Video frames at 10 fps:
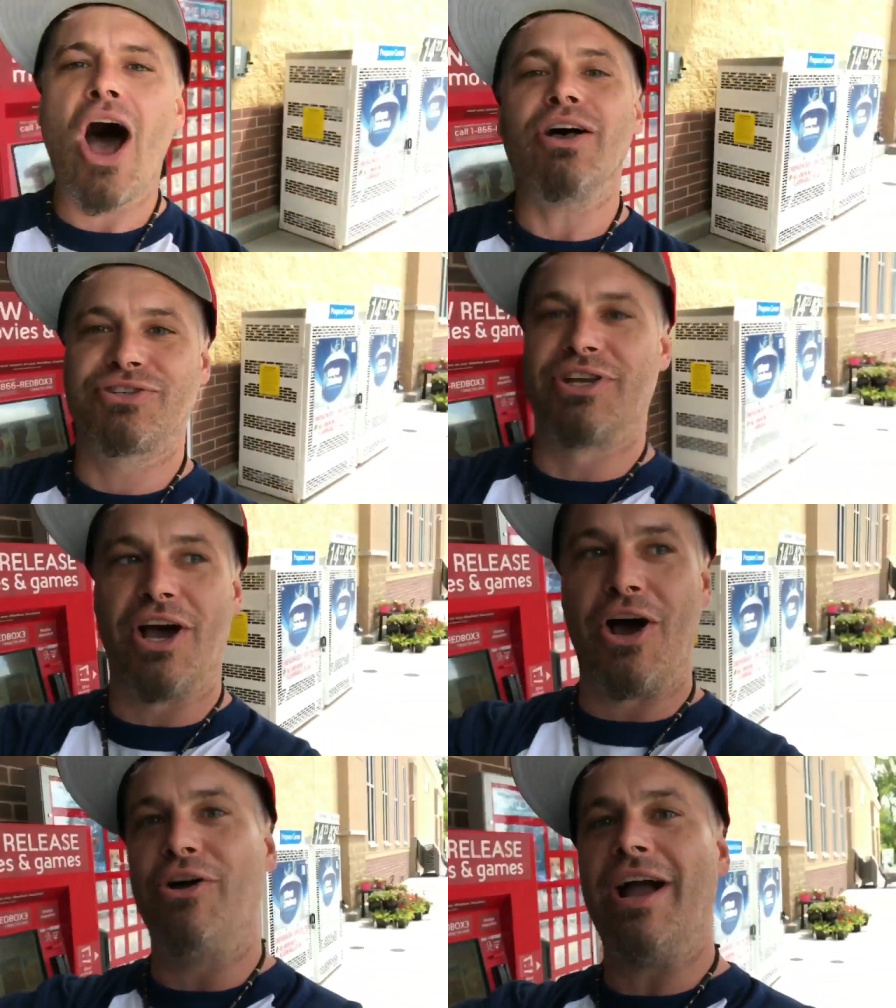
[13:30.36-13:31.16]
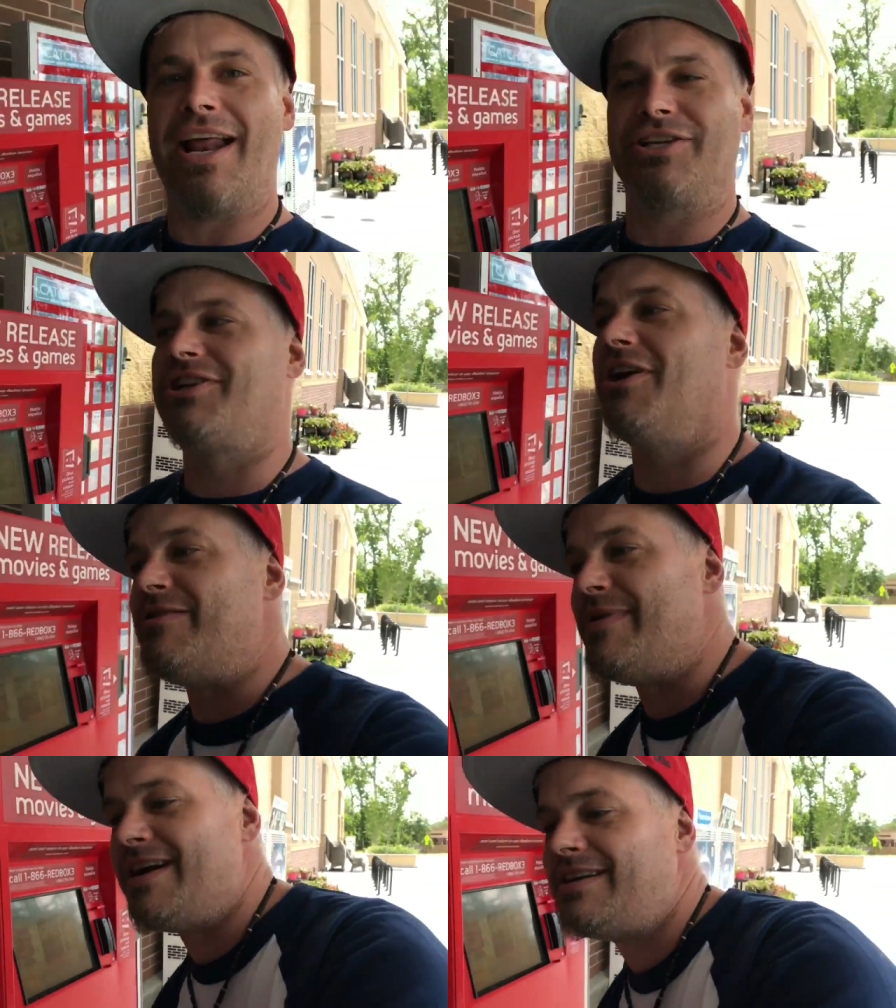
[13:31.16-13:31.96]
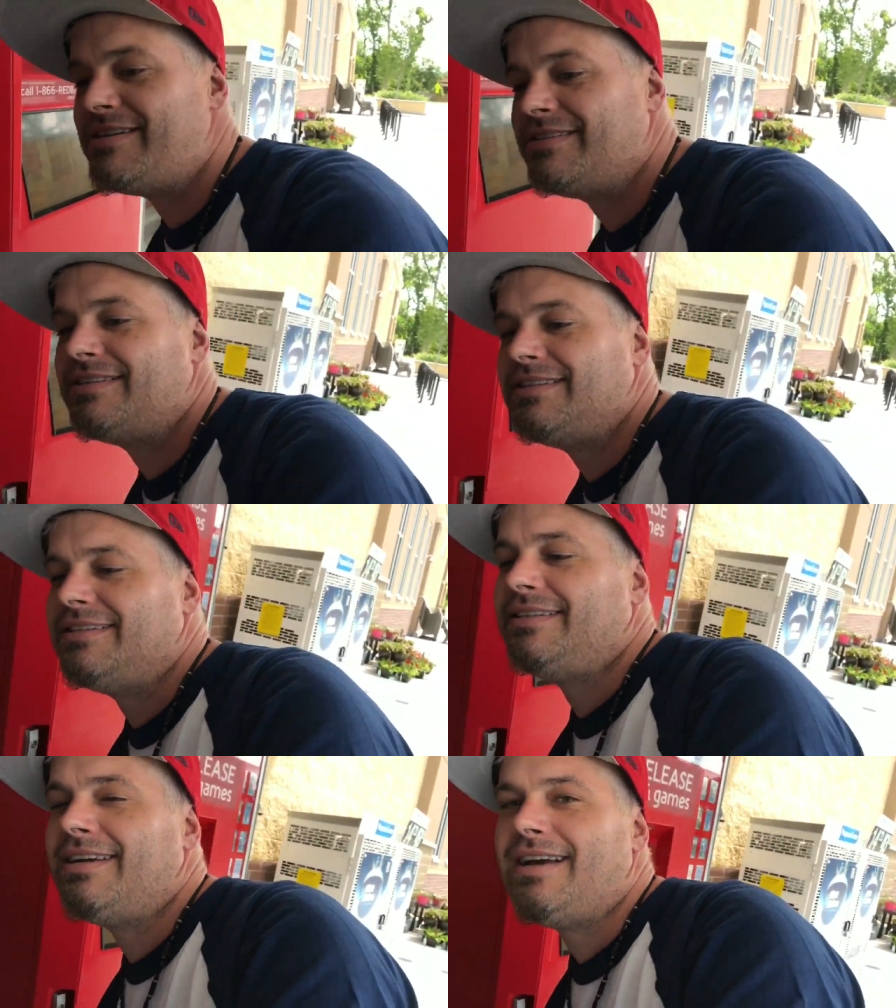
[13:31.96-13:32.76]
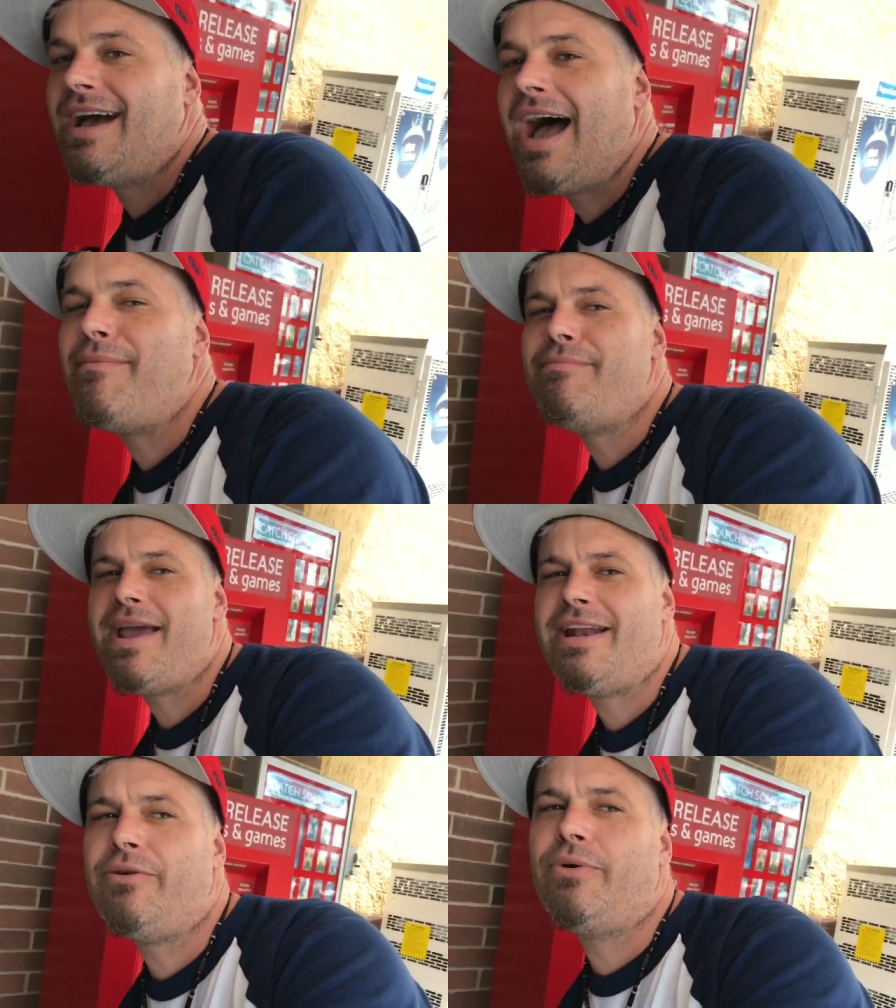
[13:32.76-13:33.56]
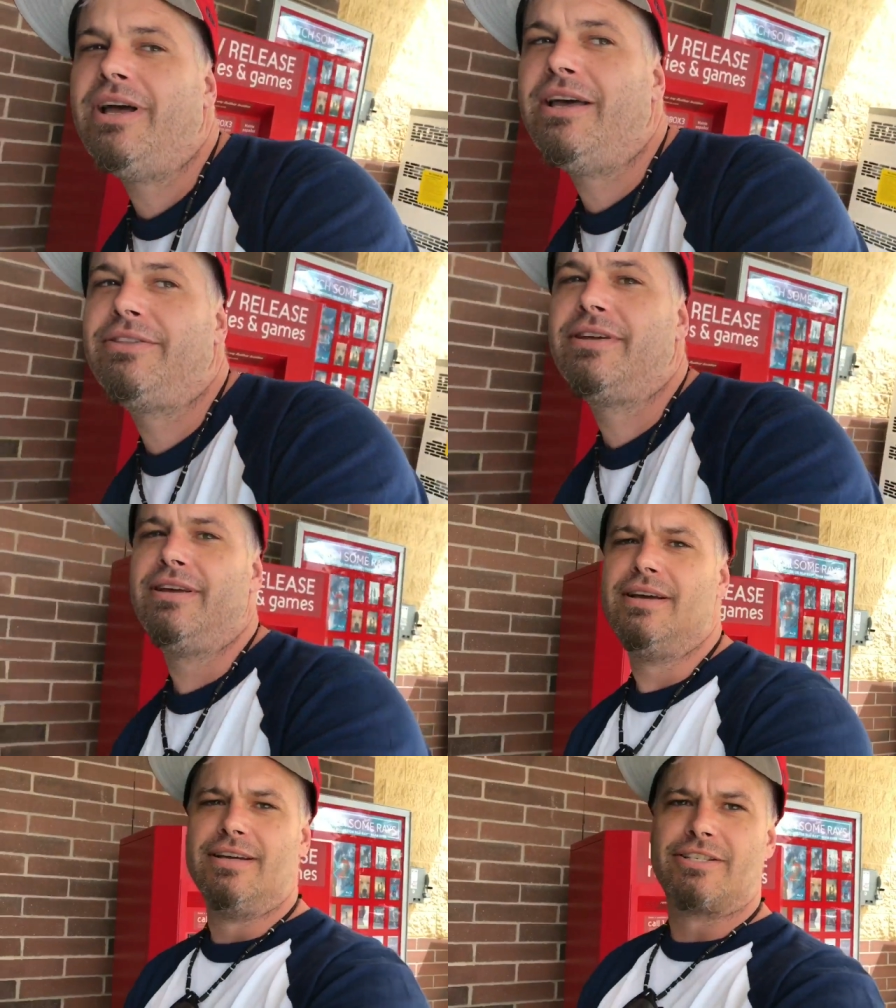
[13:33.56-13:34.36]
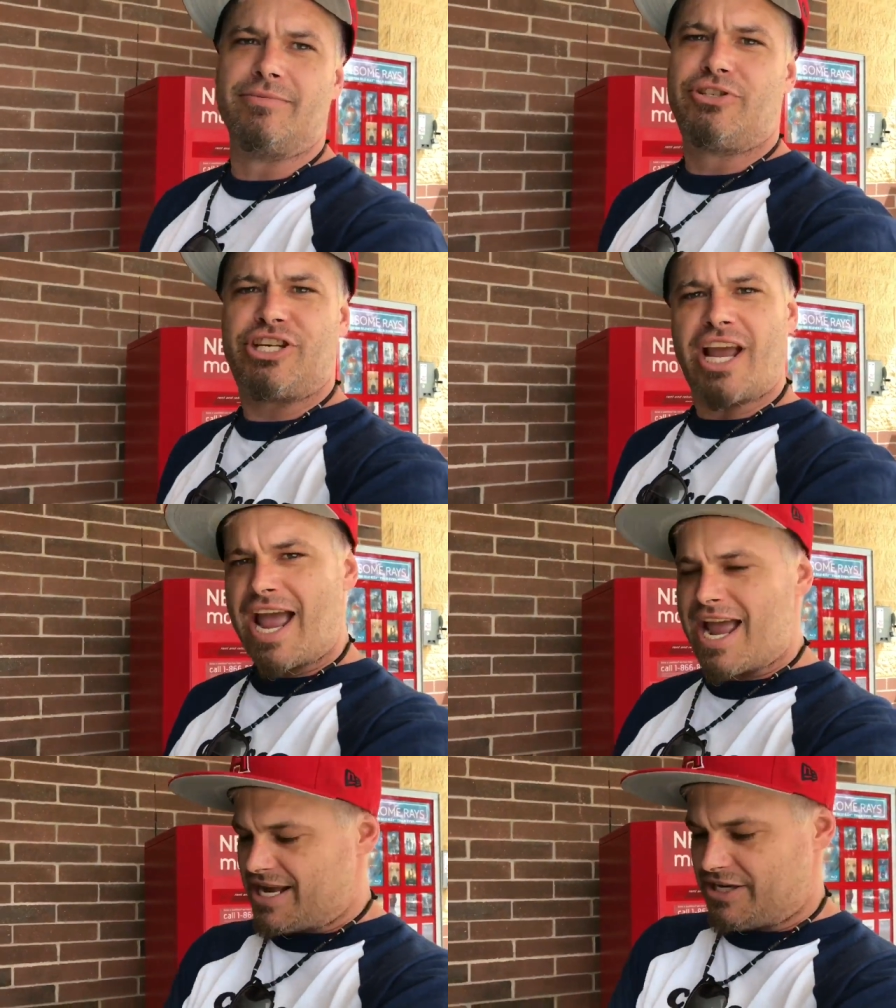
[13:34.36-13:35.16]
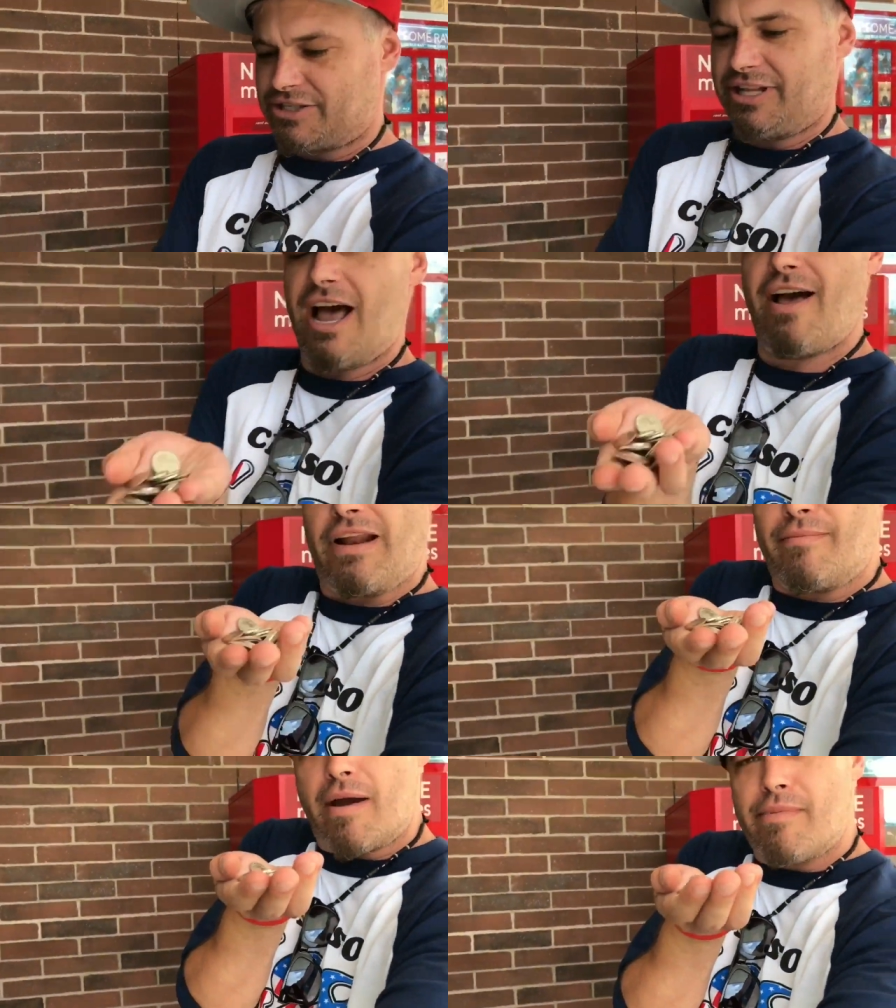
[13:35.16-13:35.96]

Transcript: also, gotta show you, man, I made it with some change left. I